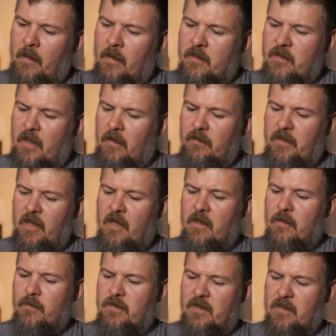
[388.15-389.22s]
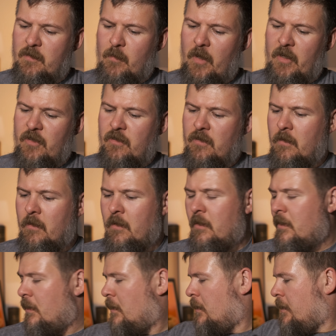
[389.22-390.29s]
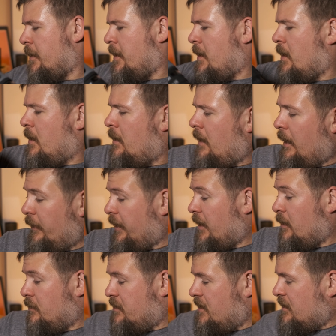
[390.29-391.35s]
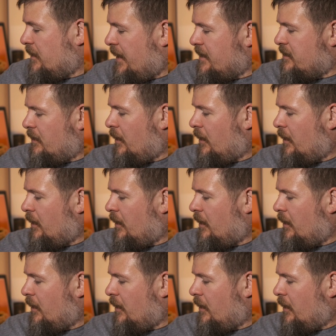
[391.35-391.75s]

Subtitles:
So I don't think he used this much. I don't think he used this lens at